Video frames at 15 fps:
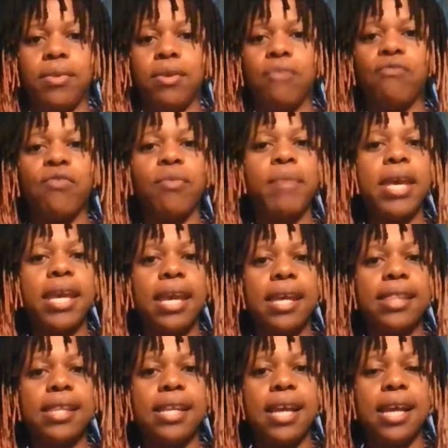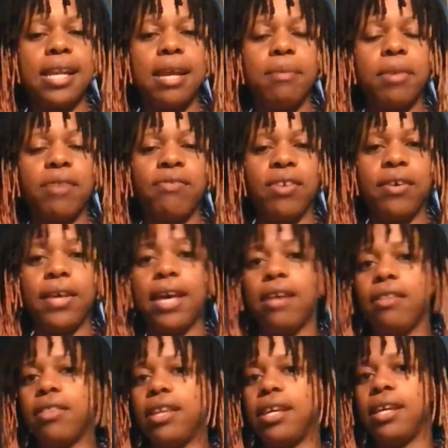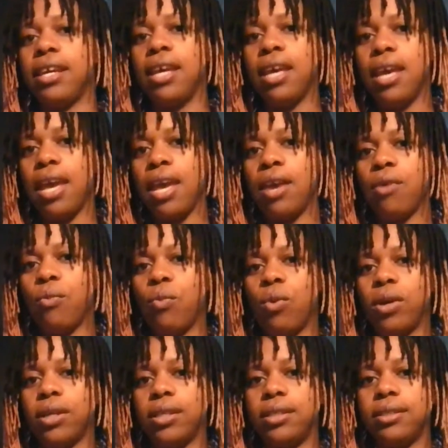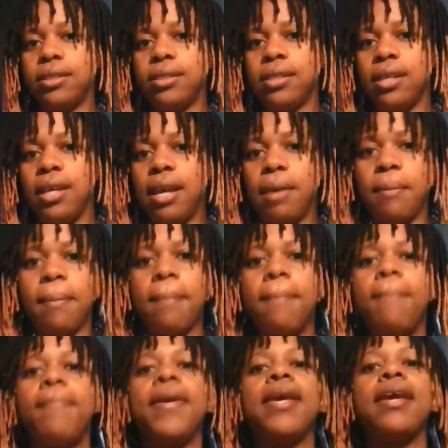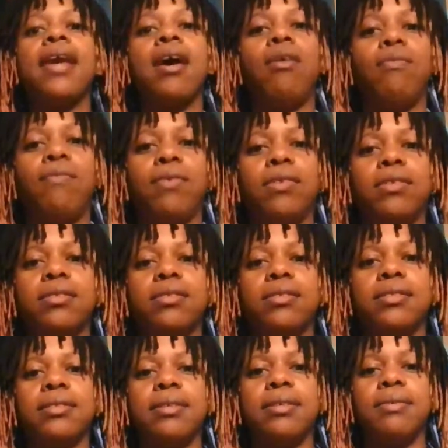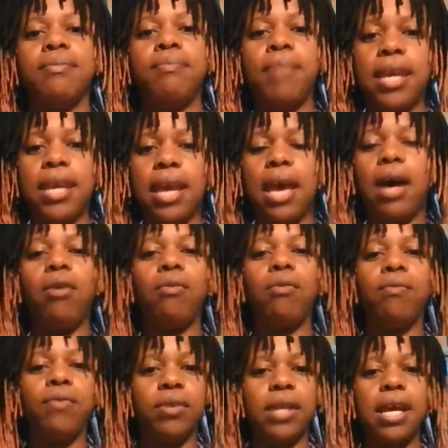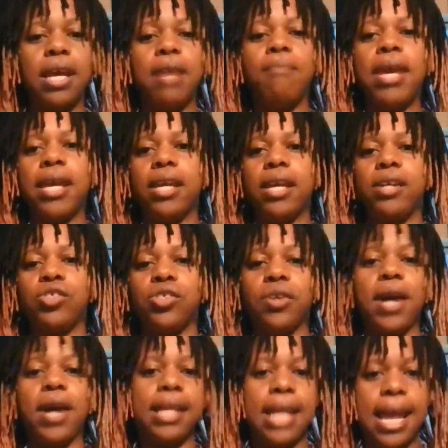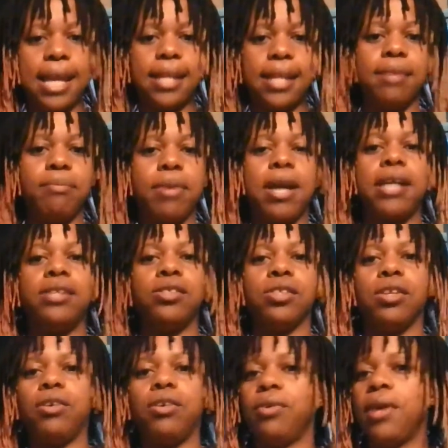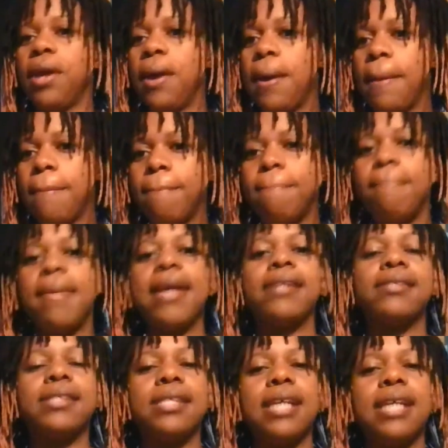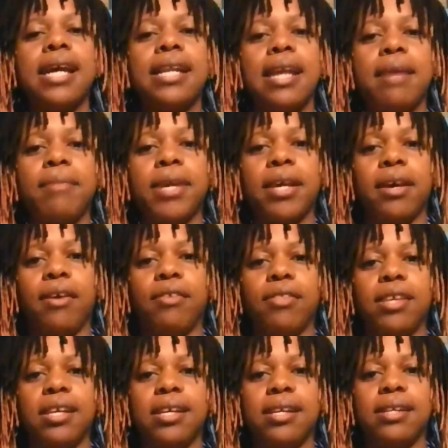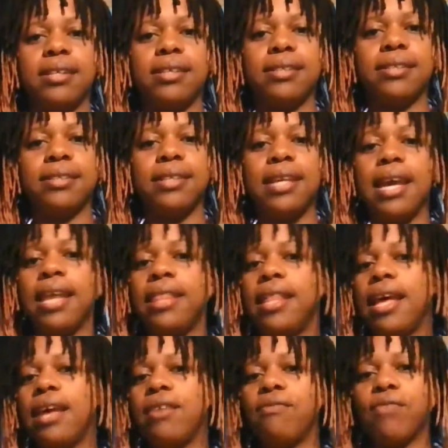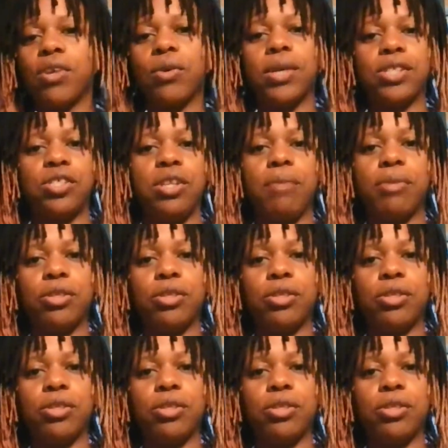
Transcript: for making the dynamic feel healthy, it was being helpful. Being helpful in making sure I lighten Brian's load makes the dynamic healthy. And then for question number